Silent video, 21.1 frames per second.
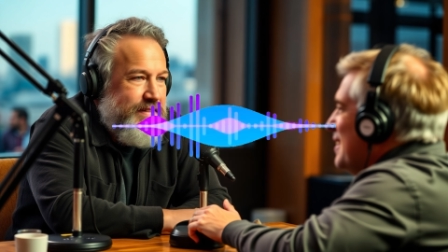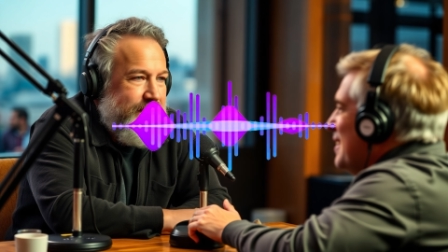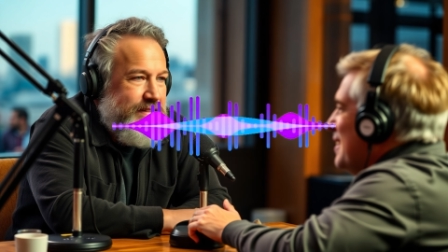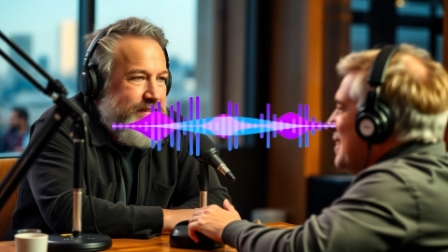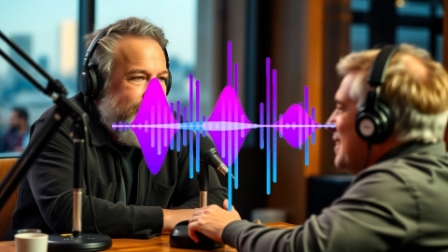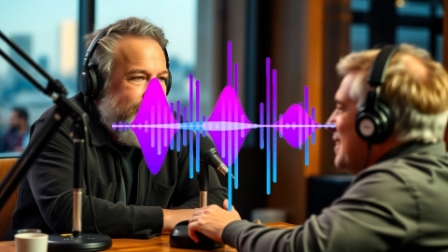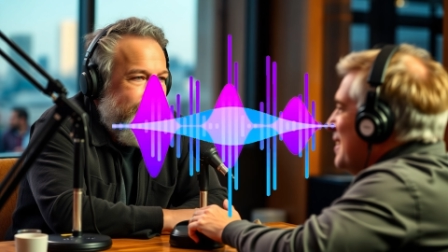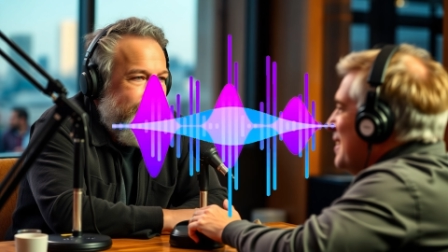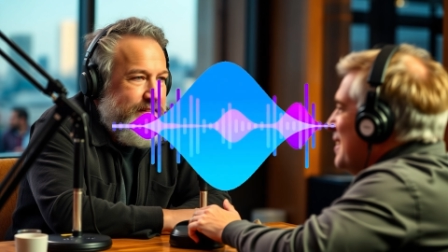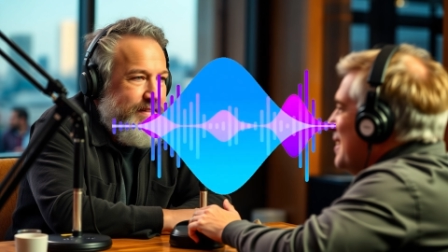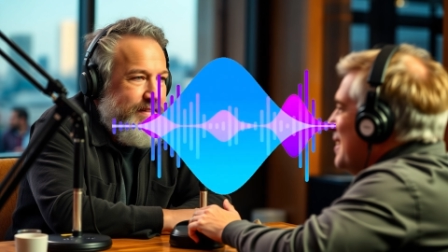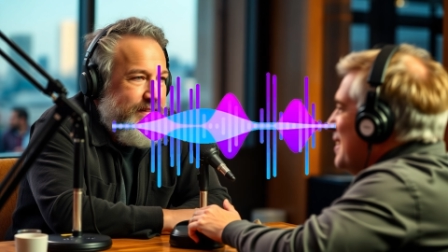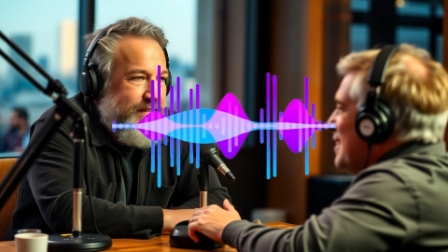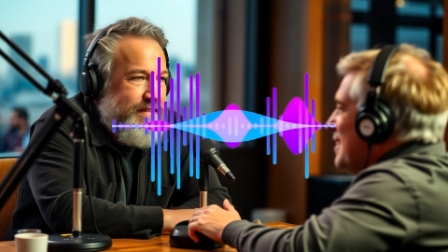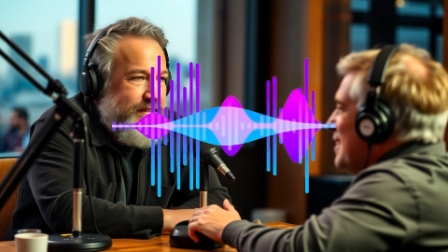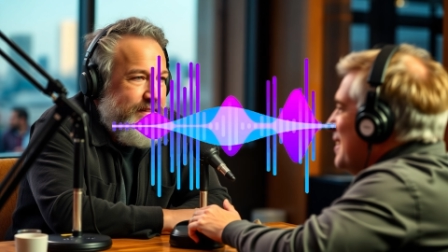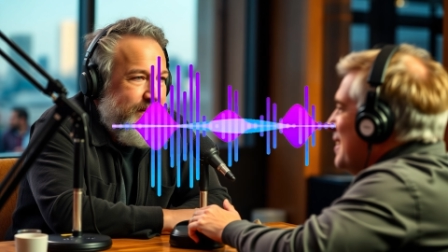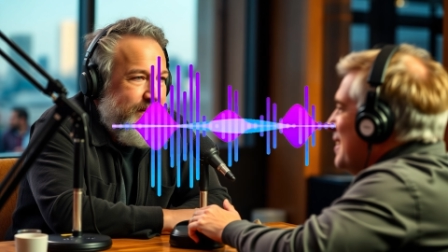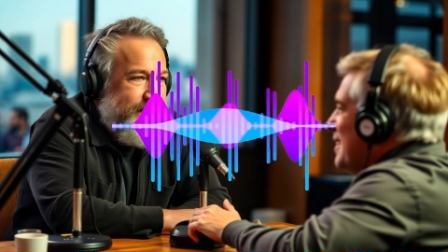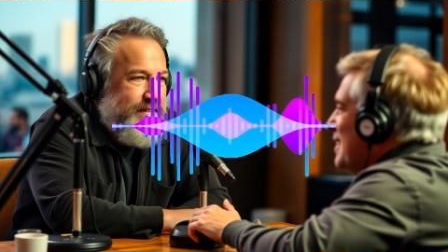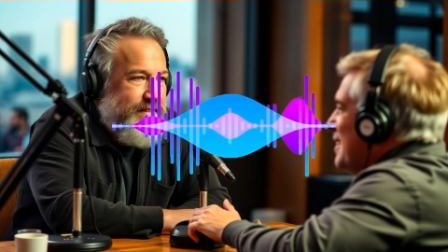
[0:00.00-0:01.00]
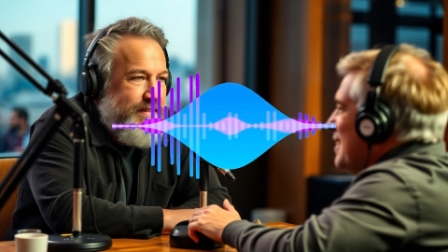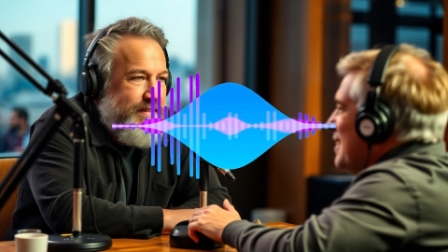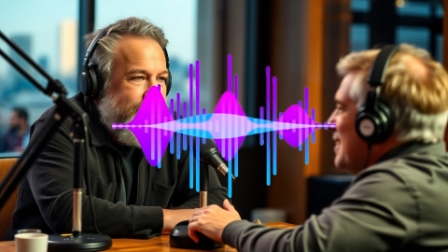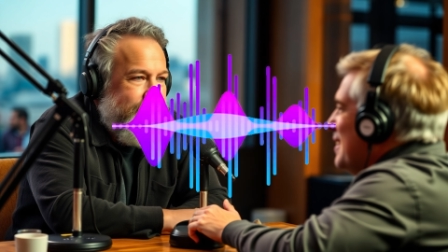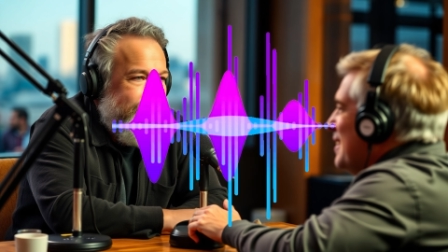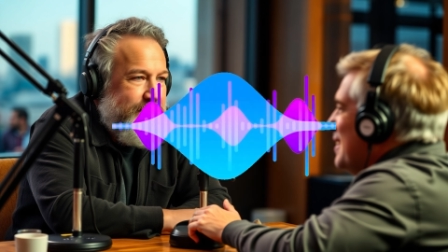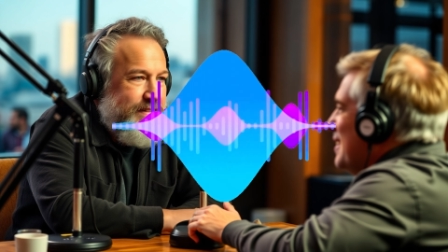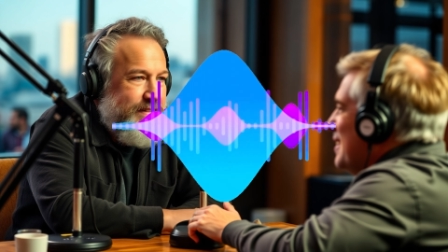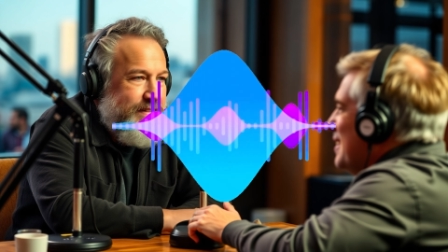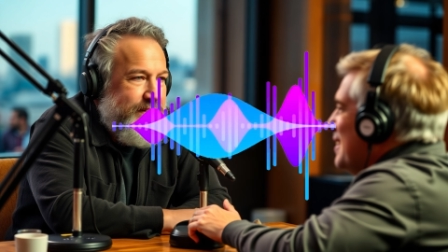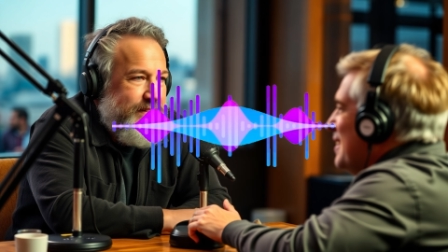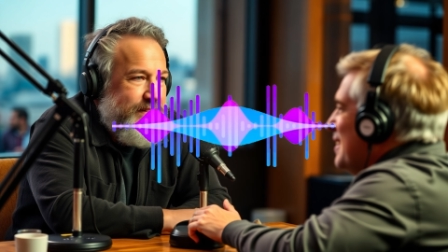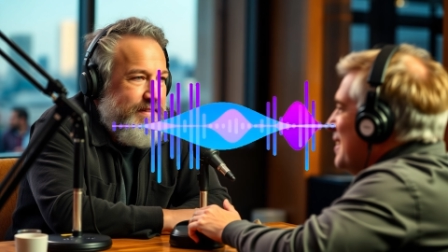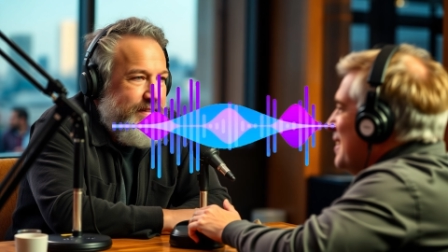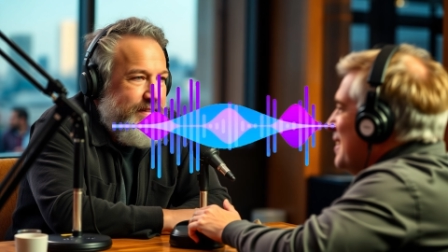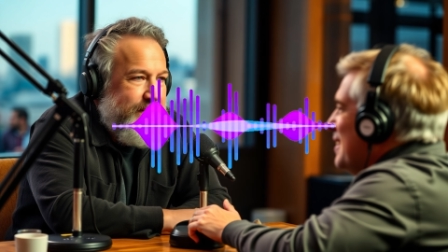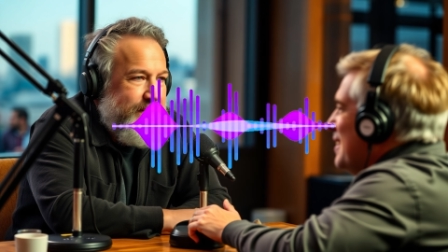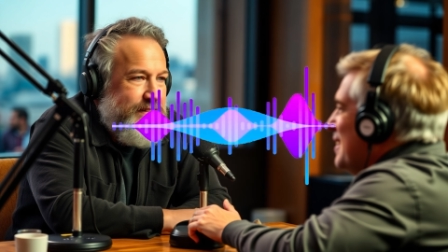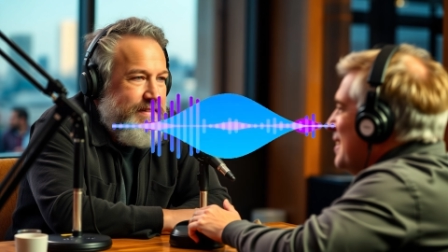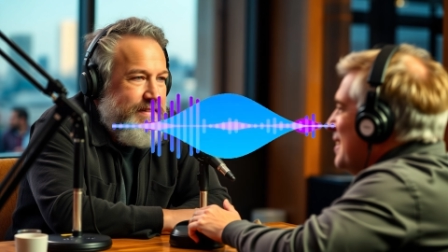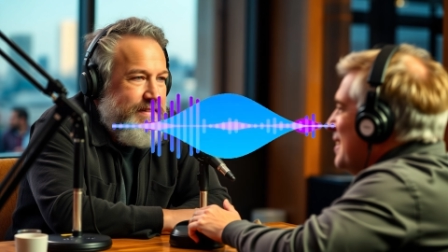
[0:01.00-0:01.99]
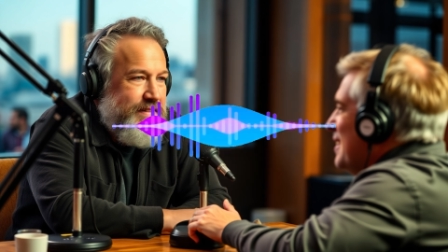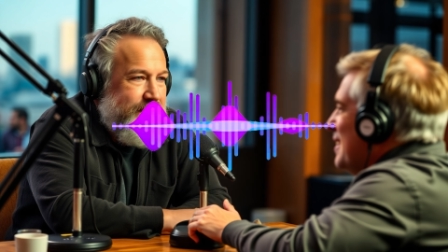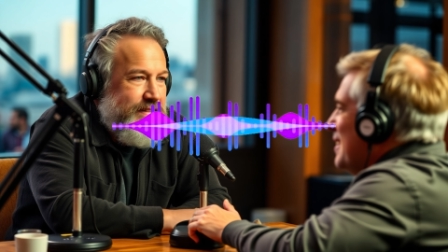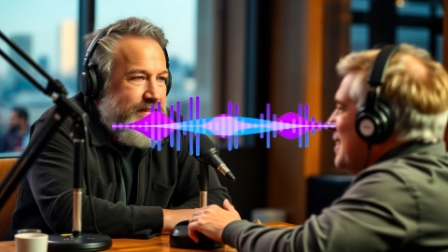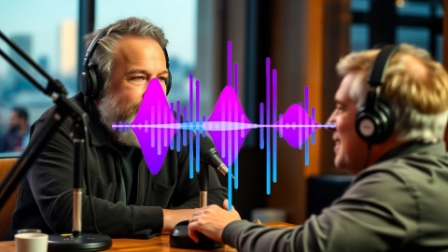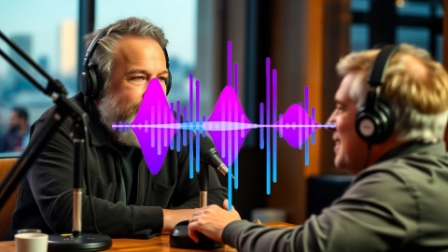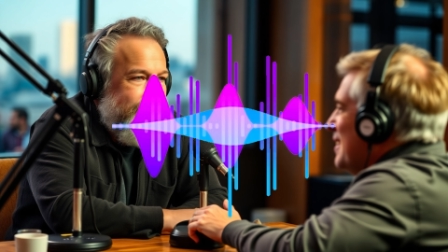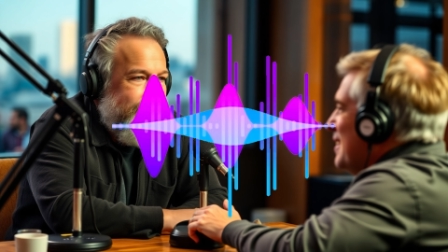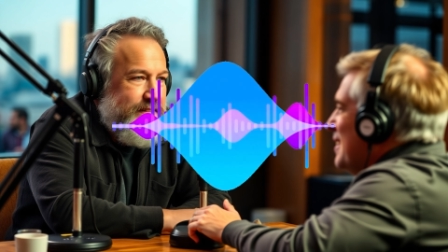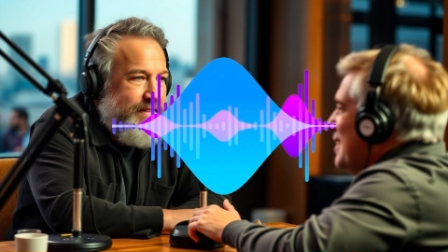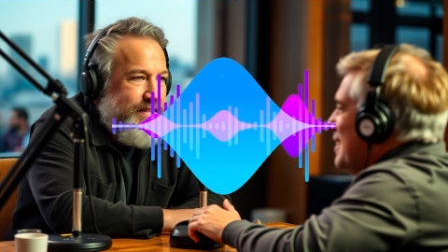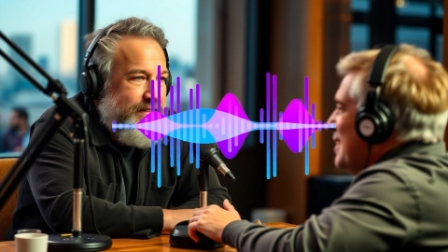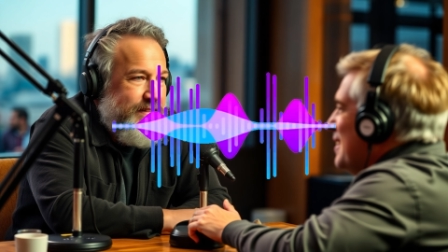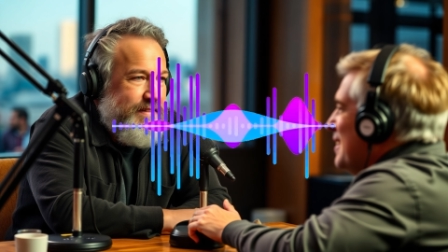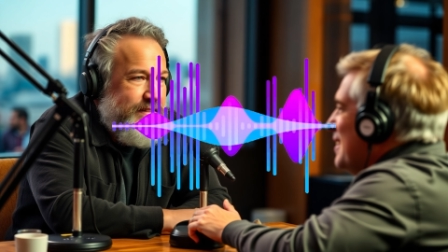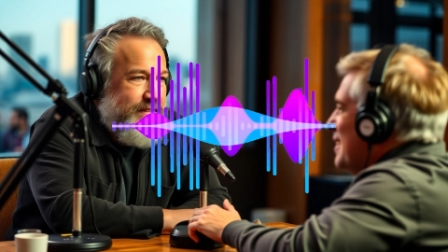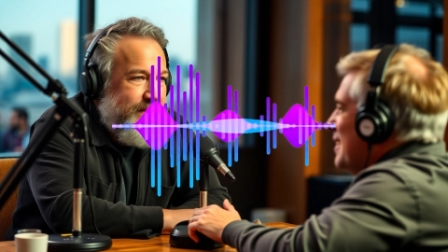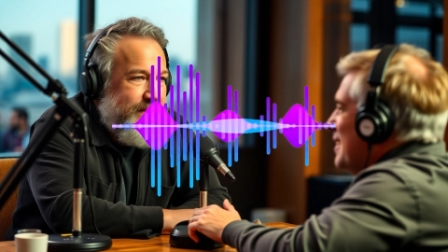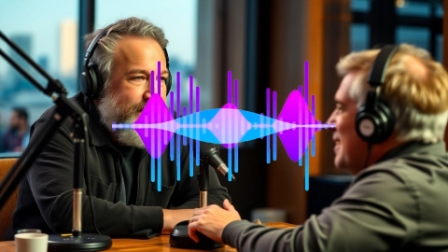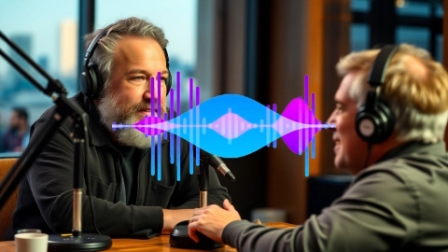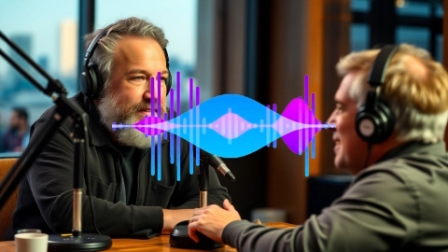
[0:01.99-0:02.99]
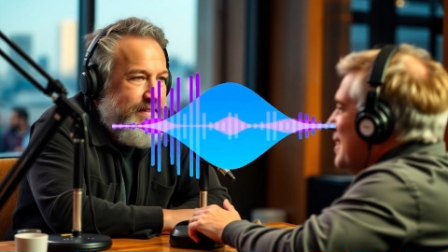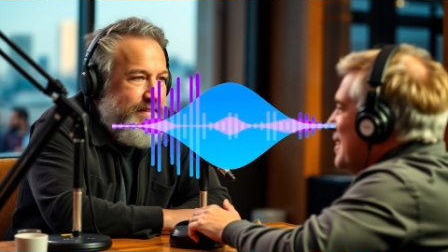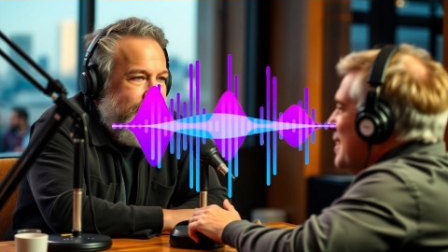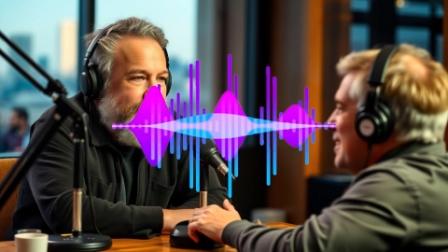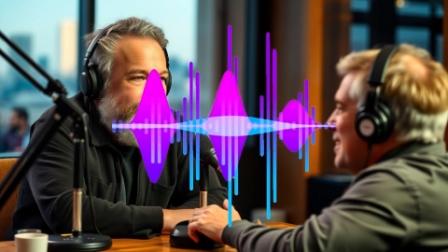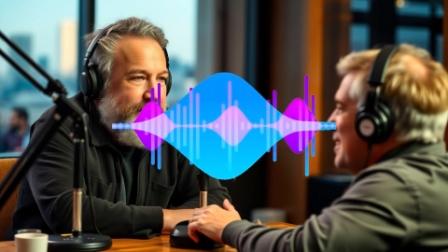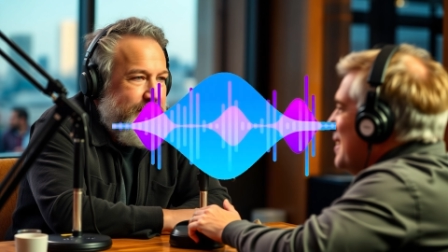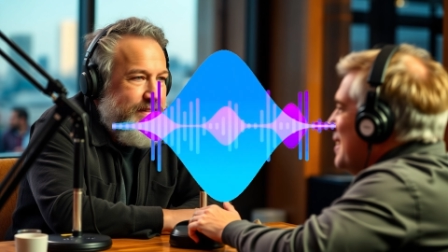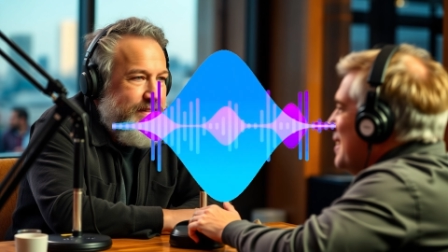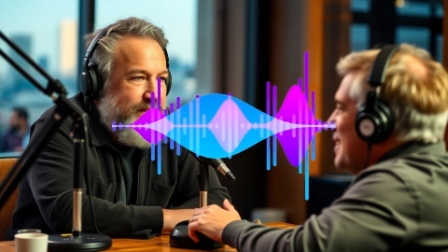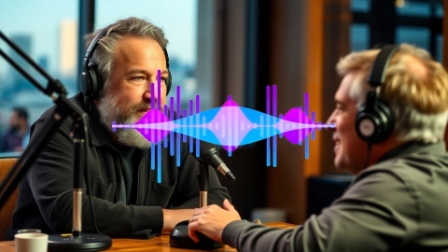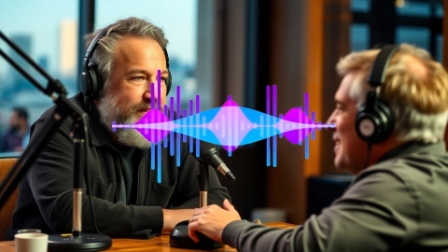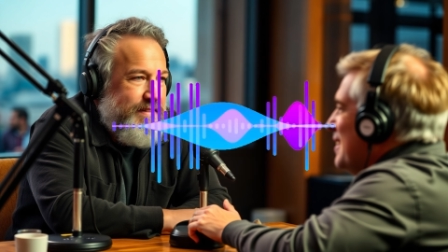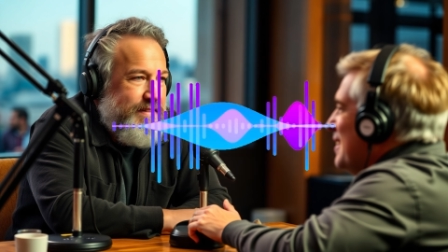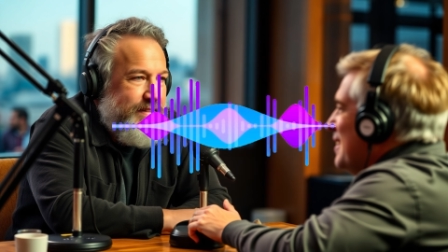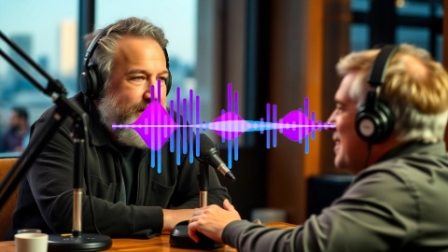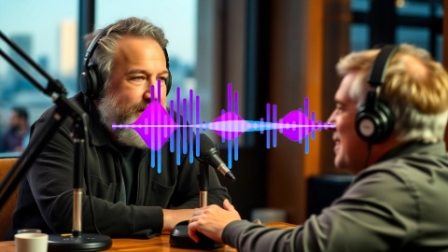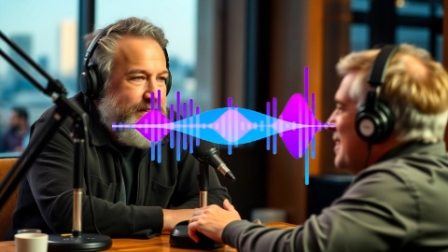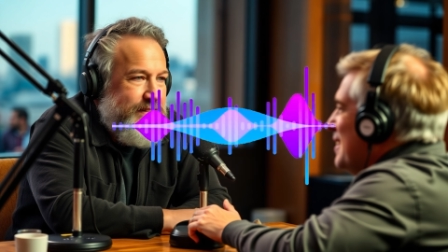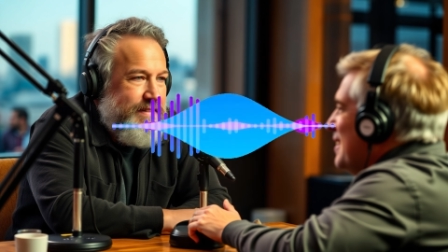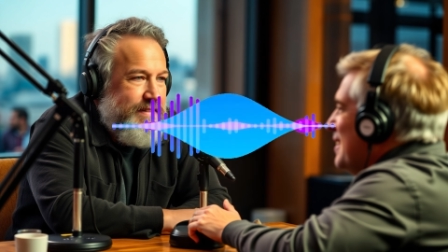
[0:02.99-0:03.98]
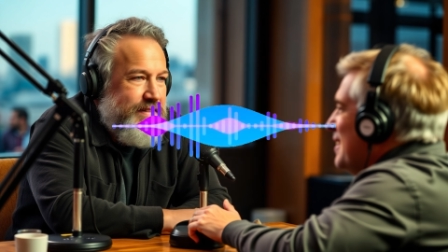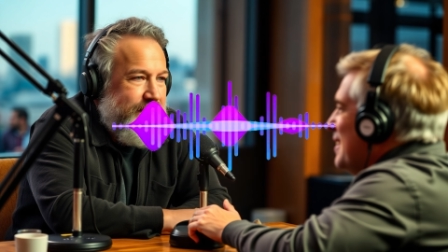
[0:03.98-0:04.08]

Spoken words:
Waitzkin, a lot of people probably recognize him as,